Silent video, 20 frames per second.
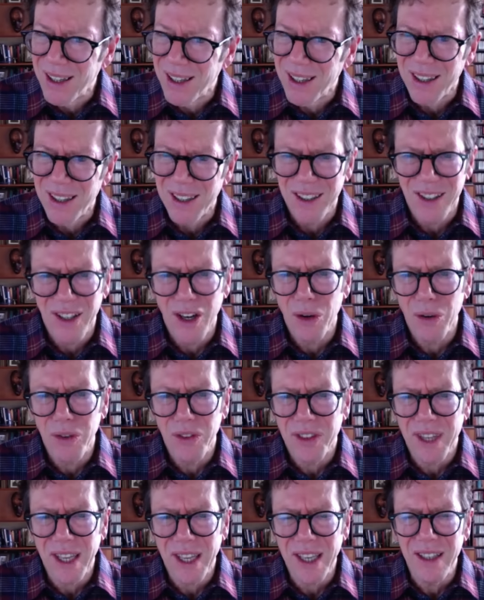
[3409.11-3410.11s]
you know,
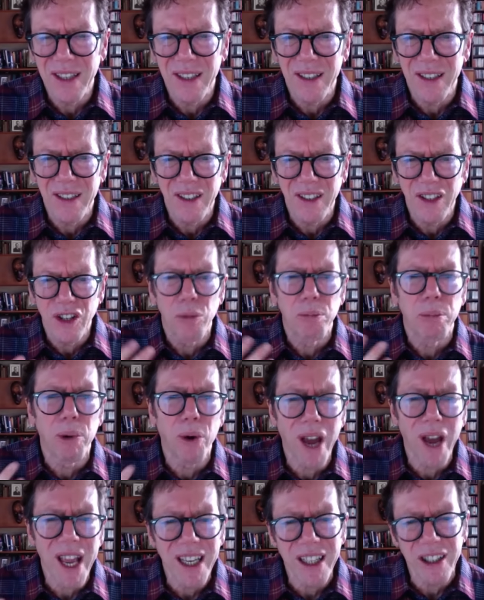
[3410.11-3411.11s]
then your
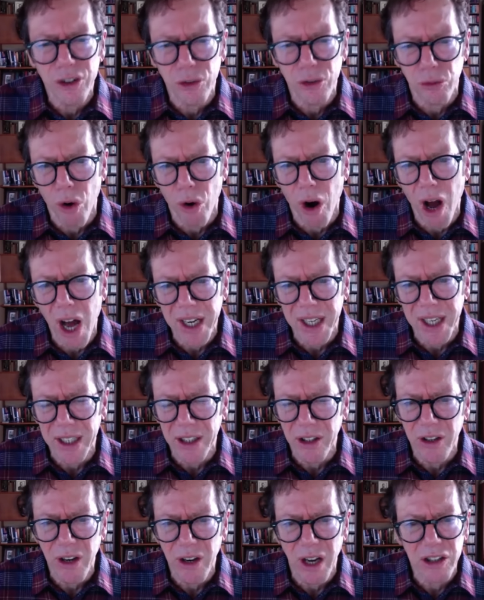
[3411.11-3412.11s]
brain is rotting.
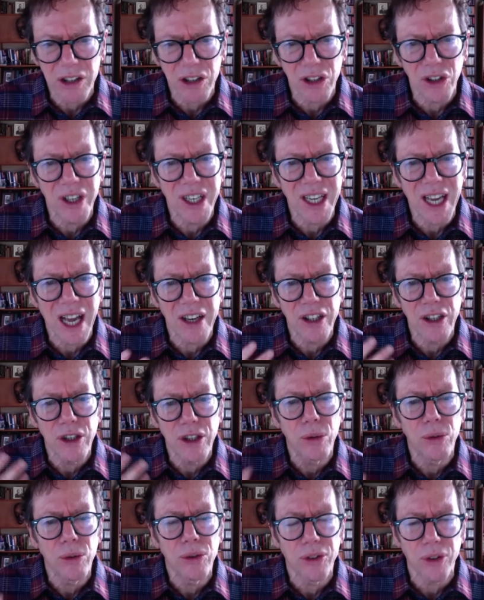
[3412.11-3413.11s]
You're not learning how to
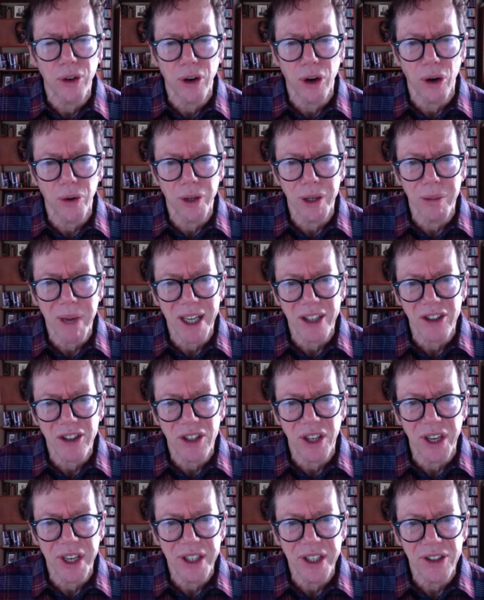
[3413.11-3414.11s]
use your own
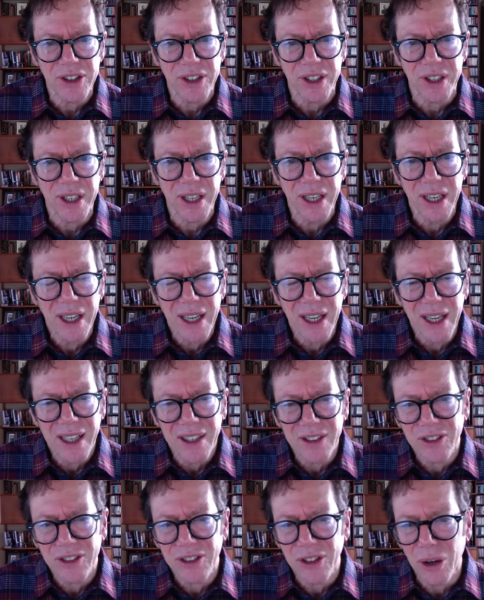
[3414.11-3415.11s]
imagination.
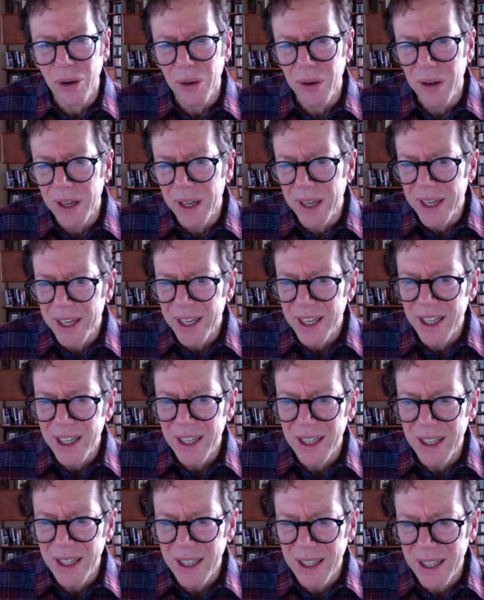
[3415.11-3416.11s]
And so
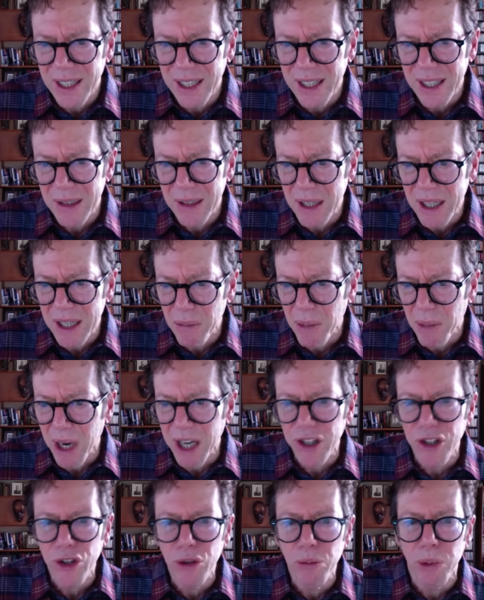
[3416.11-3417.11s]
in, in my
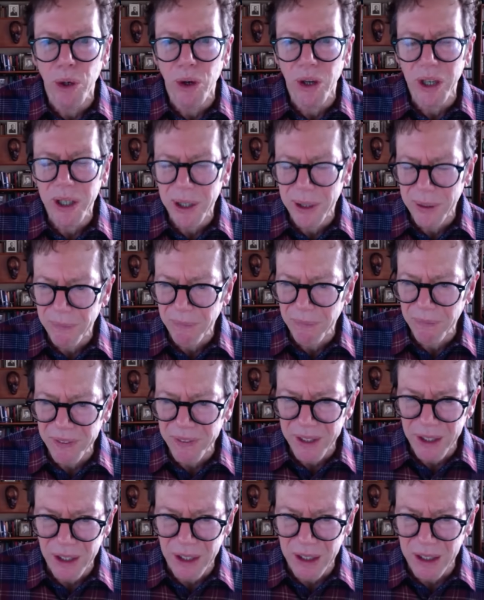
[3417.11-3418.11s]
new book,
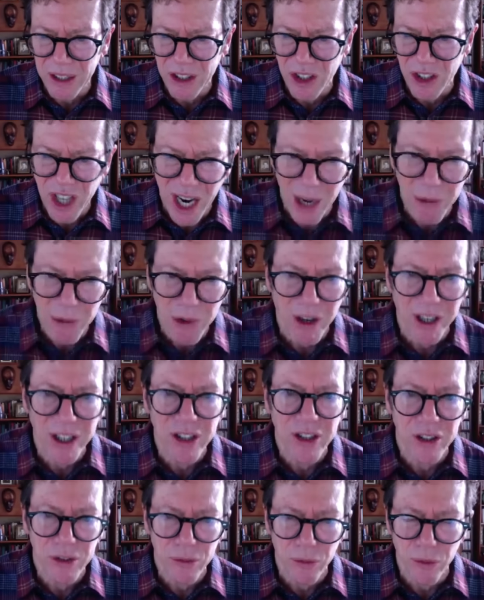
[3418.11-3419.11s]
the chapter I
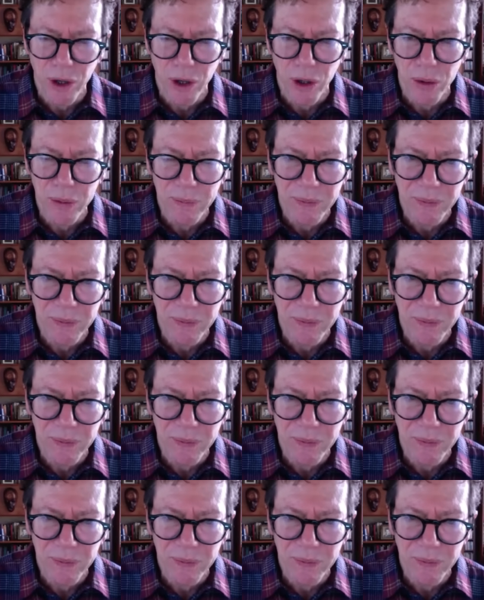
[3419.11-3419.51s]
just wrote